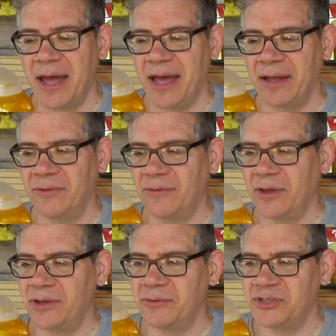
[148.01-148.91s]
And
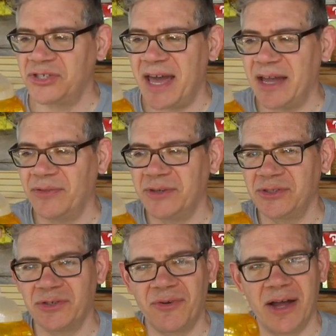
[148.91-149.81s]
you would just hang
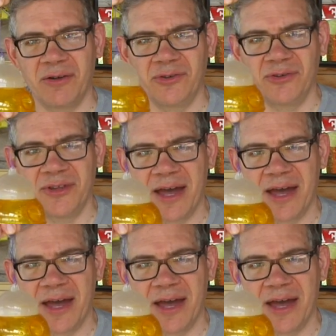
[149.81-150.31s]
this around your